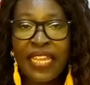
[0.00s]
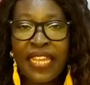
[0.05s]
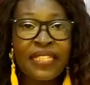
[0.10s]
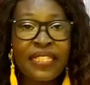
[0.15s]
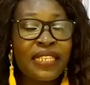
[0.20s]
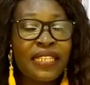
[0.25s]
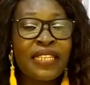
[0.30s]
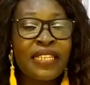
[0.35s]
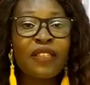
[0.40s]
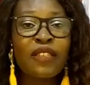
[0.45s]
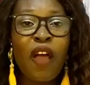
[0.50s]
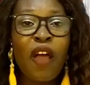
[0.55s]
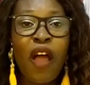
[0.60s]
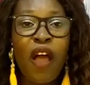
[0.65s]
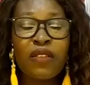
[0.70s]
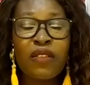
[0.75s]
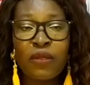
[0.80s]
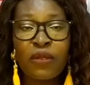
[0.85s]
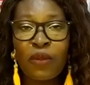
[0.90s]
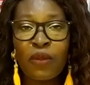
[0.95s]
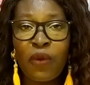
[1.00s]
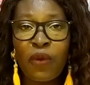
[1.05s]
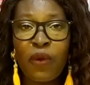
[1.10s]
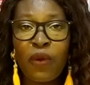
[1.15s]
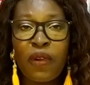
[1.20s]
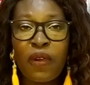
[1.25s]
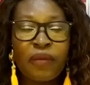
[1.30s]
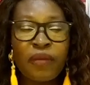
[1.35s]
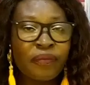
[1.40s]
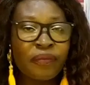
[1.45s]
It is also
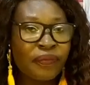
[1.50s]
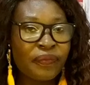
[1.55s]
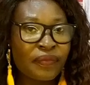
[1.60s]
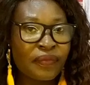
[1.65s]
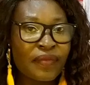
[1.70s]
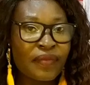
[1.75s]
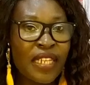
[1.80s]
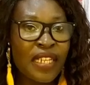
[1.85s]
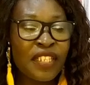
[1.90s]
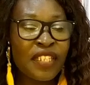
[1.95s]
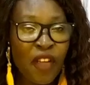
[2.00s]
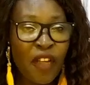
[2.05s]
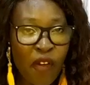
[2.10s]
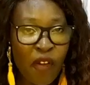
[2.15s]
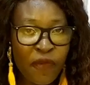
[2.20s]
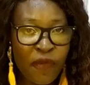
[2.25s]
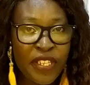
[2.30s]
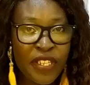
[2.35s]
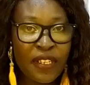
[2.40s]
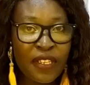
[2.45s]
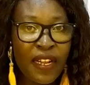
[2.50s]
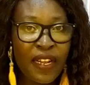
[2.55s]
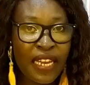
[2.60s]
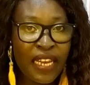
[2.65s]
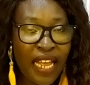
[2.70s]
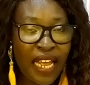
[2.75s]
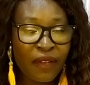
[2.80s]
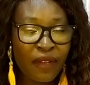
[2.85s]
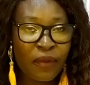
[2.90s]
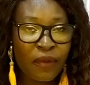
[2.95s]
the official
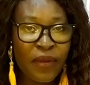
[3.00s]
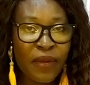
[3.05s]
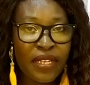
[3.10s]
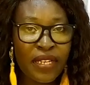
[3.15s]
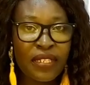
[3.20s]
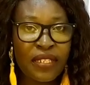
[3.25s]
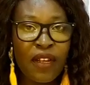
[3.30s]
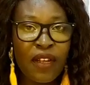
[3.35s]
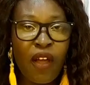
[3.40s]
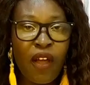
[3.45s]
language